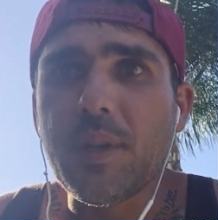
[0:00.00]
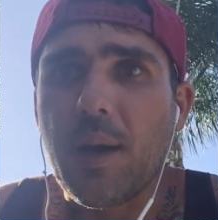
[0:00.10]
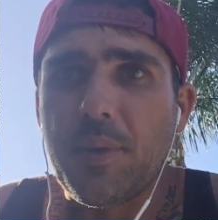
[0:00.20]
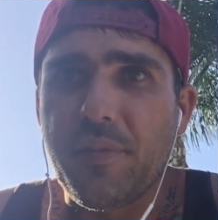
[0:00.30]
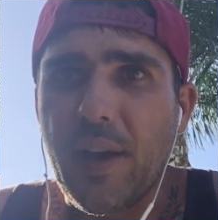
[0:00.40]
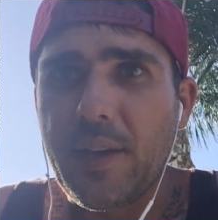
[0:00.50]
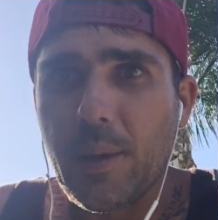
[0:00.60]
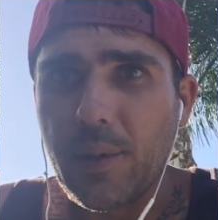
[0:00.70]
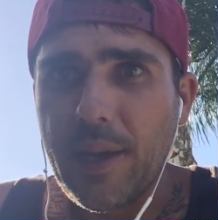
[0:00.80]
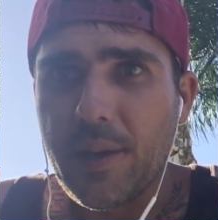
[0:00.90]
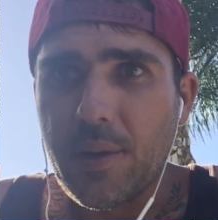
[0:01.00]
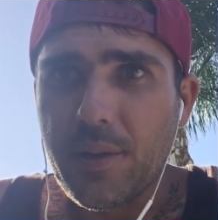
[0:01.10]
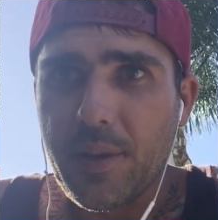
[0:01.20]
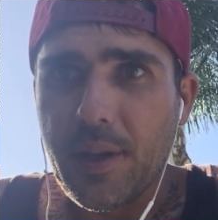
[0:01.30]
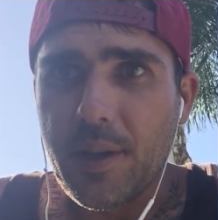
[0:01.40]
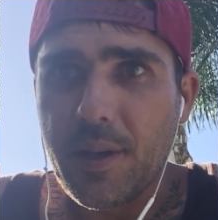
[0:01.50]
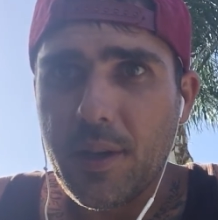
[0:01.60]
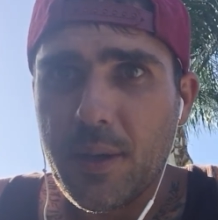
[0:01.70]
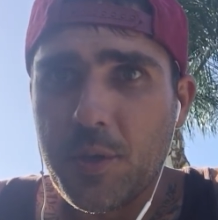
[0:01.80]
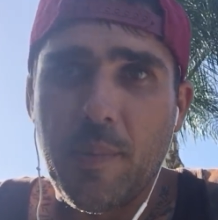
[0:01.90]
Come to find out later that
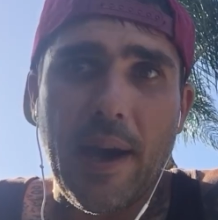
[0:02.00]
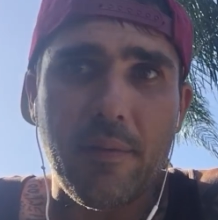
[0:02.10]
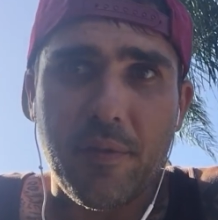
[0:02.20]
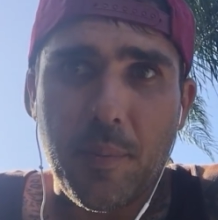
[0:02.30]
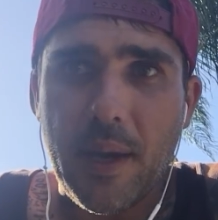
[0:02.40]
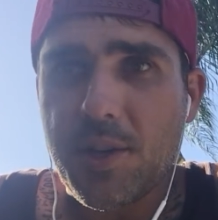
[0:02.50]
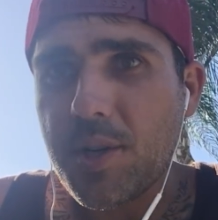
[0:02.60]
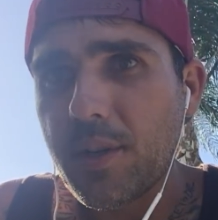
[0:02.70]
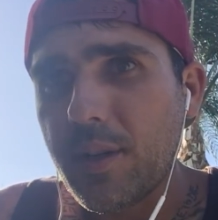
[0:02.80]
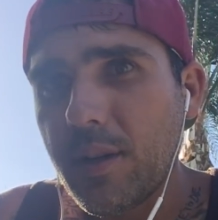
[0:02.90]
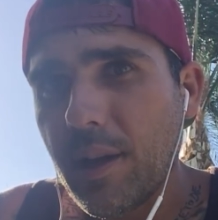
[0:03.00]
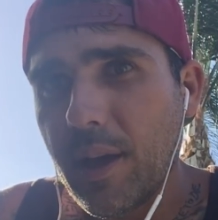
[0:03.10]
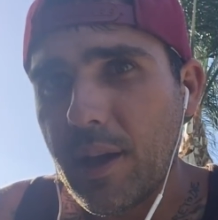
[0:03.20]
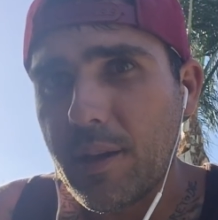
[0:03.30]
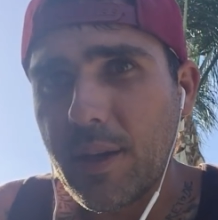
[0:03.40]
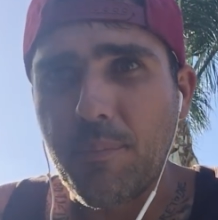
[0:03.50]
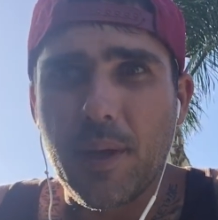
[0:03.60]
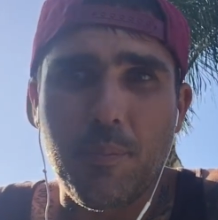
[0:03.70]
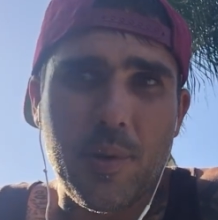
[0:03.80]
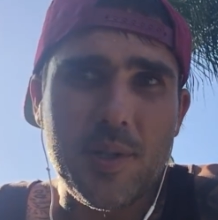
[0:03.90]
it was bad information. And in,
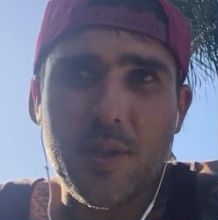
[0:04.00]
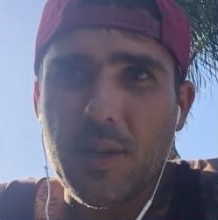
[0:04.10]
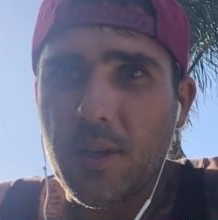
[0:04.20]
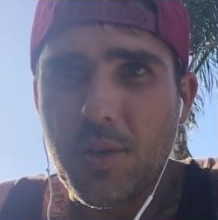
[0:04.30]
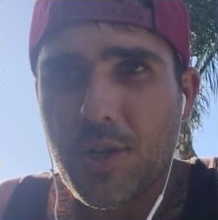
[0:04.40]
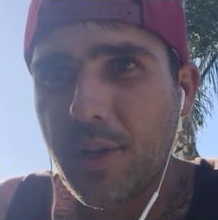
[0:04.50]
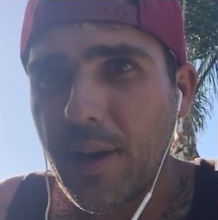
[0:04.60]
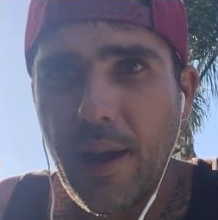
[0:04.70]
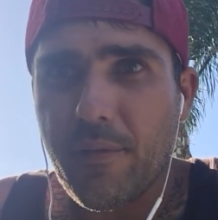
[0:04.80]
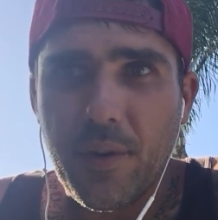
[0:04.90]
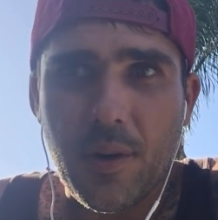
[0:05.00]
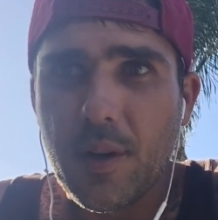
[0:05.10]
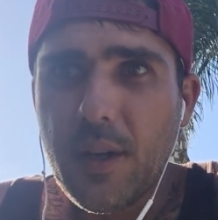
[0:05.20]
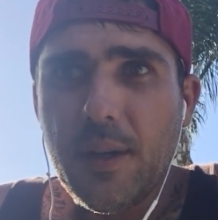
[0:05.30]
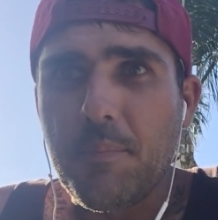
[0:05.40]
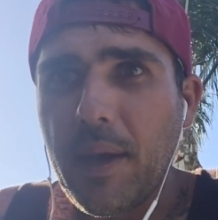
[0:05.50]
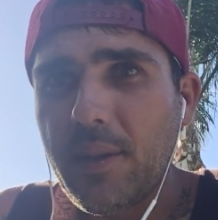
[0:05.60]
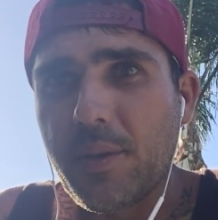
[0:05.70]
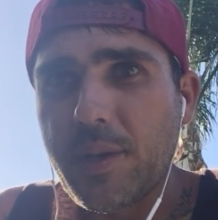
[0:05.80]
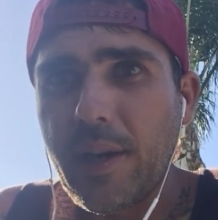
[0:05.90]
in prison, you shouldn't ever
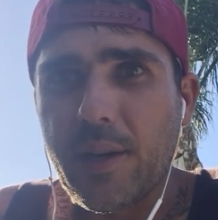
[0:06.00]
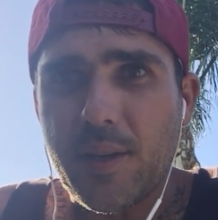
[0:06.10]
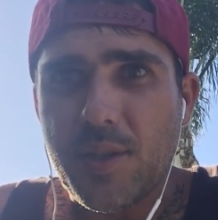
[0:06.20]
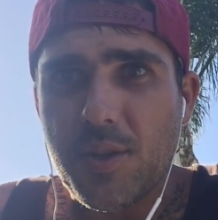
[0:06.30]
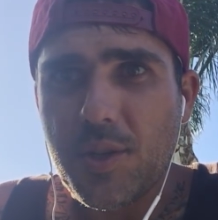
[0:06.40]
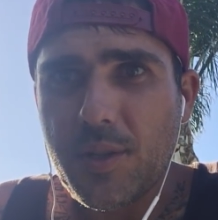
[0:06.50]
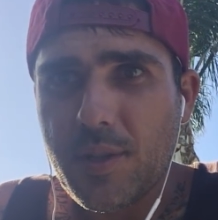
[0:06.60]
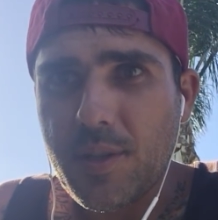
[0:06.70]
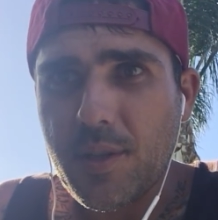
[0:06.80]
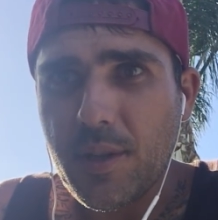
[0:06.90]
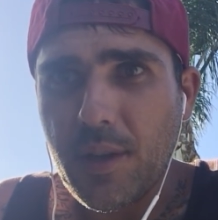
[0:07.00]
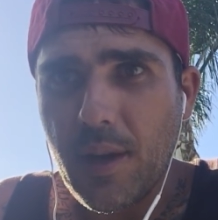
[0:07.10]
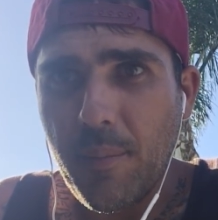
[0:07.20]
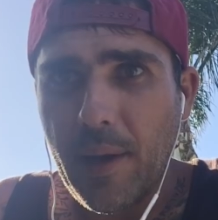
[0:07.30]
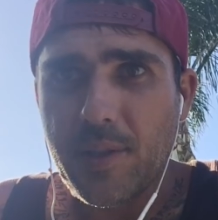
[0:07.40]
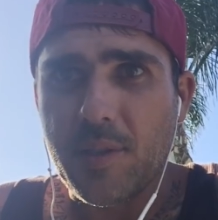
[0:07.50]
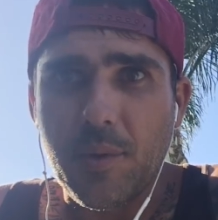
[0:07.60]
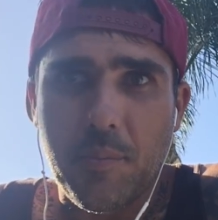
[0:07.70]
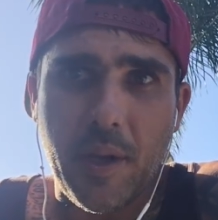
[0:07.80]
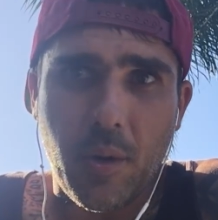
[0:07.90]
make those kind of decisions about
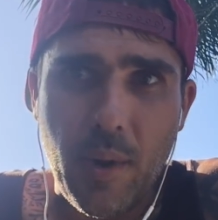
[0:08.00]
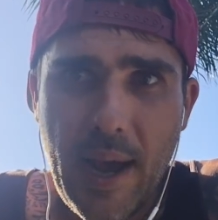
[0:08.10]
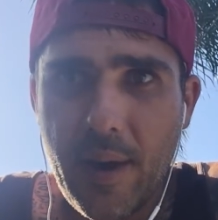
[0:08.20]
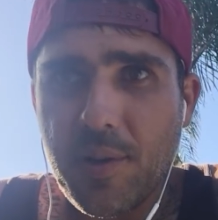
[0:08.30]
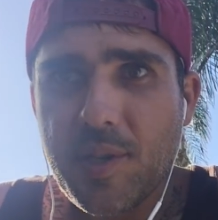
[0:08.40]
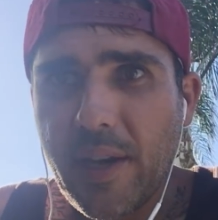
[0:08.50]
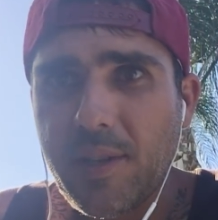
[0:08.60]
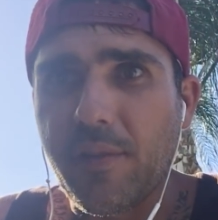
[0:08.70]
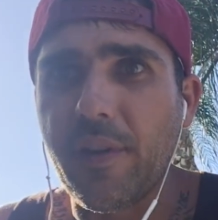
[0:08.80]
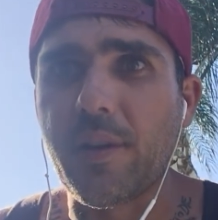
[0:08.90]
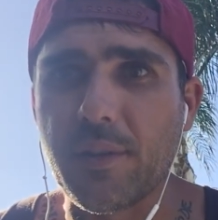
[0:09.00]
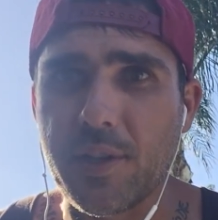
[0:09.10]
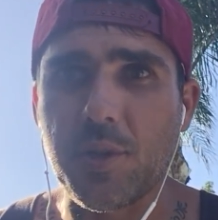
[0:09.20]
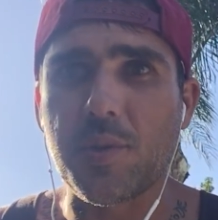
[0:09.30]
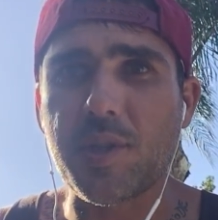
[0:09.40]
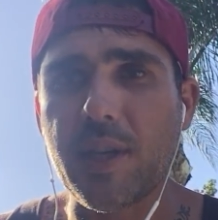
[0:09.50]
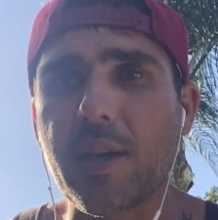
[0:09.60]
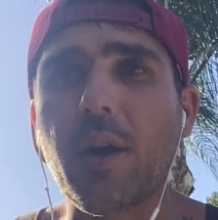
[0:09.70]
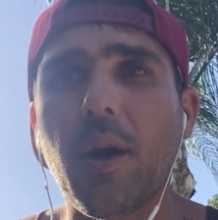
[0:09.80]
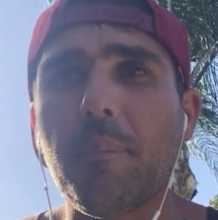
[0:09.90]
someone being a rat or a sex offender unless you see
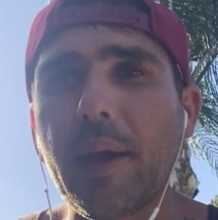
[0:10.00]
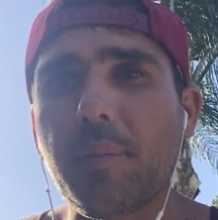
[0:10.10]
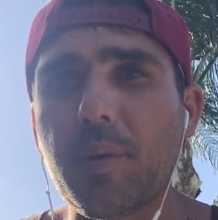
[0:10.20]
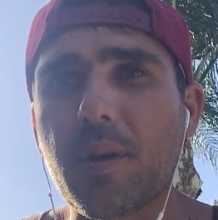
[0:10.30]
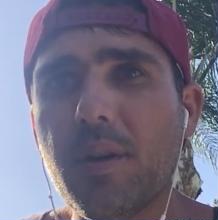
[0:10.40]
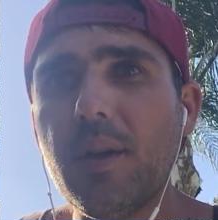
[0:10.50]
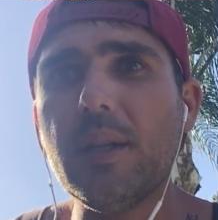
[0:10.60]
it on paper.